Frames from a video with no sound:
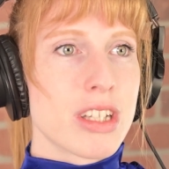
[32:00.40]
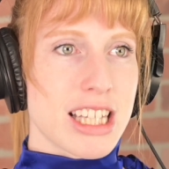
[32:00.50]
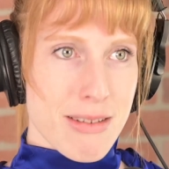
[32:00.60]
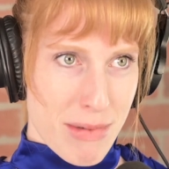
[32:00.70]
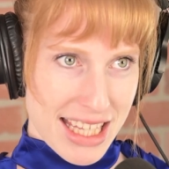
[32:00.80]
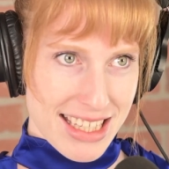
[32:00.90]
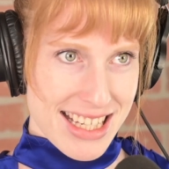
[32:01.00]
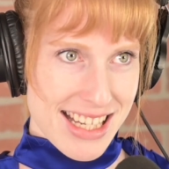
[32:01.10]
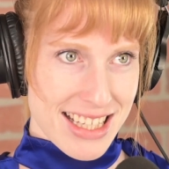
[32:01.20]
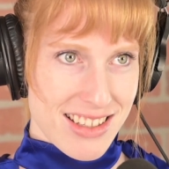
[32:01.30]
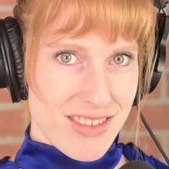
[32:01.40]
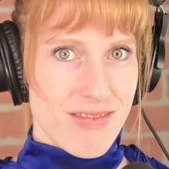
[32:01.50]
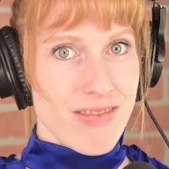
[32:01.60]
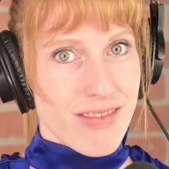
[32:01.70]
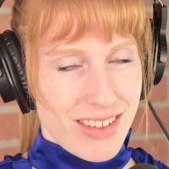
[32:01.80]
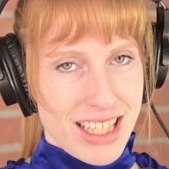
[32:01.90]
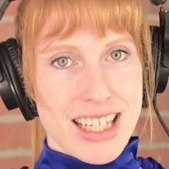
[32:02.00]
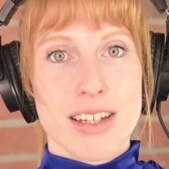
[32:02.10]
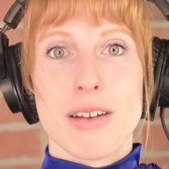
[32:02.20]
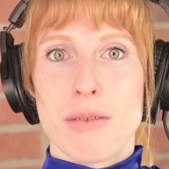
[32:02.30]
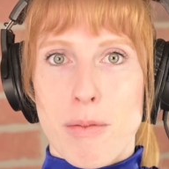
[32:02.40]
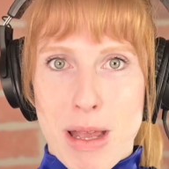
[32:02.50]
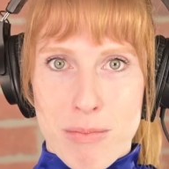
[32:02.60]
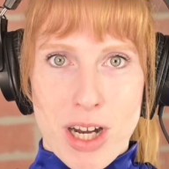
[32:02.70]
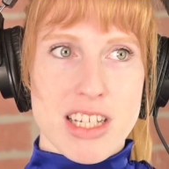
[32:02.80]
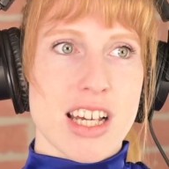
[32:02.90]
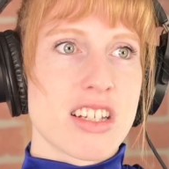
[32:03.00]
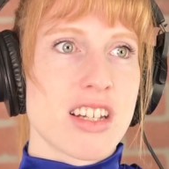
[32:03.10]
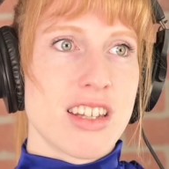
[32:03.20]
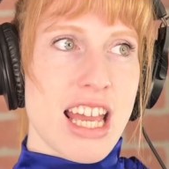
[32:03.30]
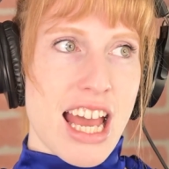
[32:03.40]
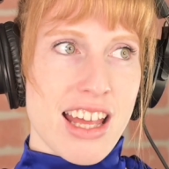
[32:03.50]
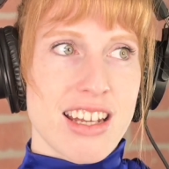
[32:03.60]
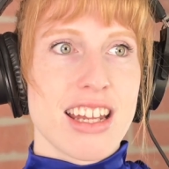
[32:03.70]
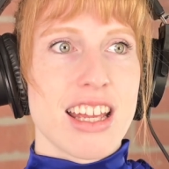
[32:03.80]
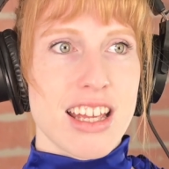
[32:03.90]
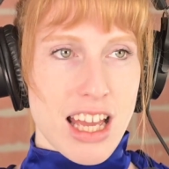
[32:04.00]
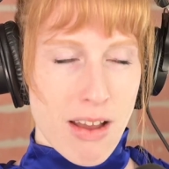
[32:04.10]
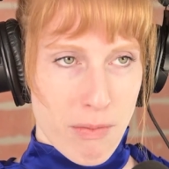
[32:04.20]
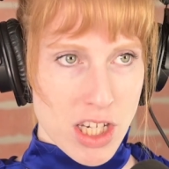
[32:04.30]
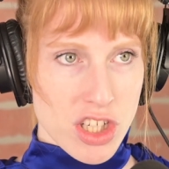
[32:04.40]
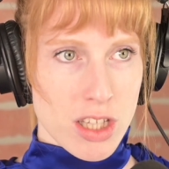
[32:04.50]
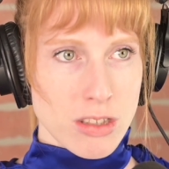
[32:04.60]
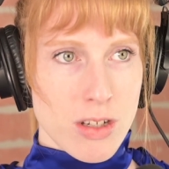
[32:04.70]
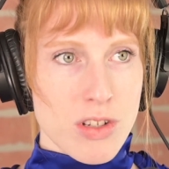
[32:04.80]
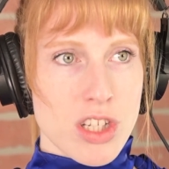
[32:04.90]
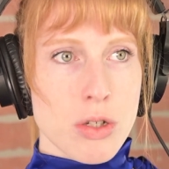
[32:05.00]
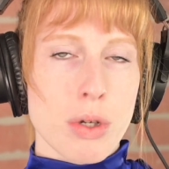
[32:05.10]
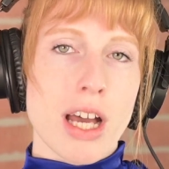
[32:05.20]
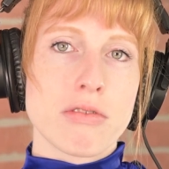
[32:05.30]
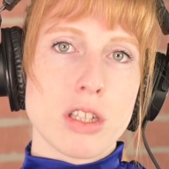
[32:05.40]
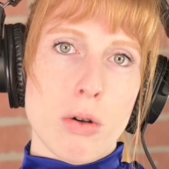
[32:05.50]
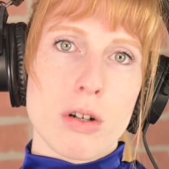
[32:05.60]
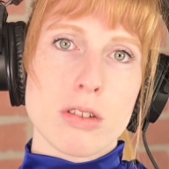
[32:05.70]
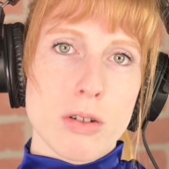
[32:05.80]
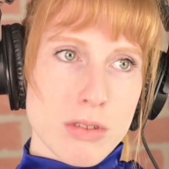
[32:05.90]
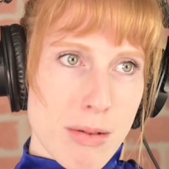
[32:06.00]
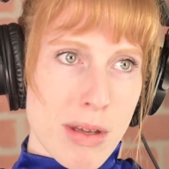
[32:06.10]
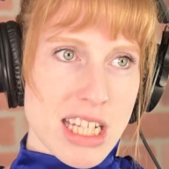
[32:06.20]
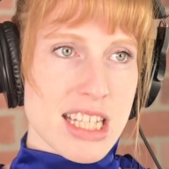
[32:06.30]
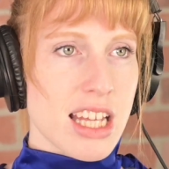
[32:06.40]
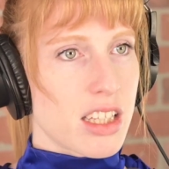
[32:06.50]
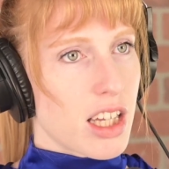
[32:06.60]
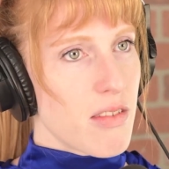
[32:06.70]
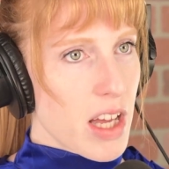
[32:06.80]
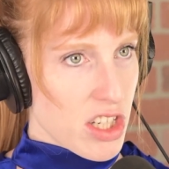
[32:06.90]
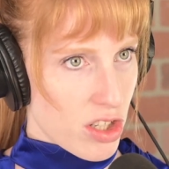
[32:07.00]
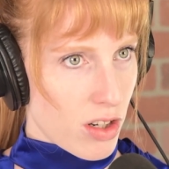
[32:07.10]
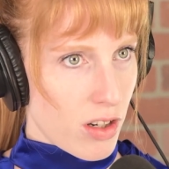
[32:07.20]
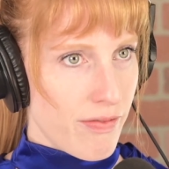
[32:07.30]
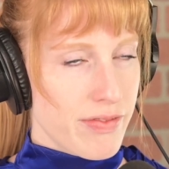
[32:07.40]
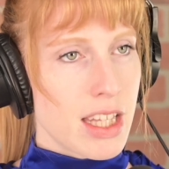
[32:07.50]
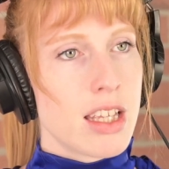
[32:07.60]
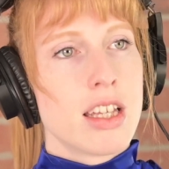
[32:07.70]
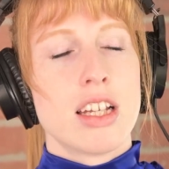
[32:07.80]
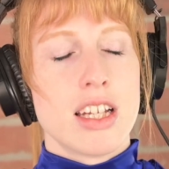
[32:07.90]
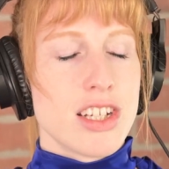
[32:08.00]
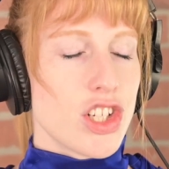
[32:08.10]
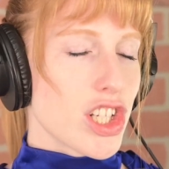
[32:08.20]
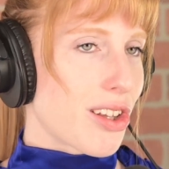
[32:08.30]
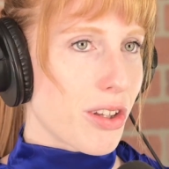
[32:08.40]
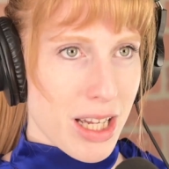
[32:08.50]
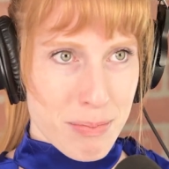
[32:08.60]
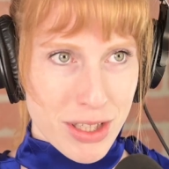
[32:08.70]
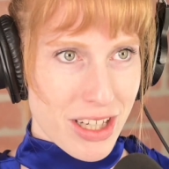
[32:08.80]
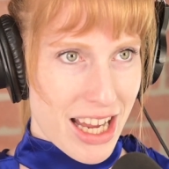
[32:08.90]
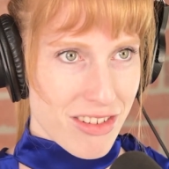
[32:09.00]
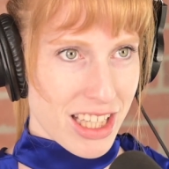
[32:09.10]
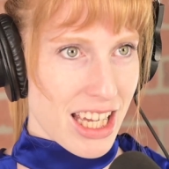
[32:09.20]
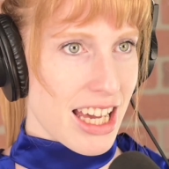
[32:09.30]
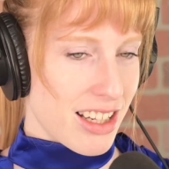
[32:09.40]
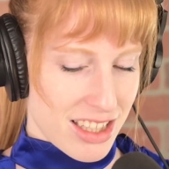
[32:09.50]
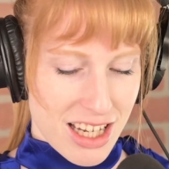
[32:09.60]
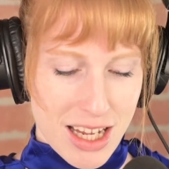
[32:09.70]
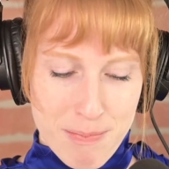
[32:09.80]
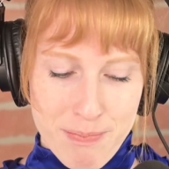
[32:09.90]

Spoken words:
limits. Remember, I touched on that. FHA loans do have lower loan limits than conventional. Just look up your county ahead of time.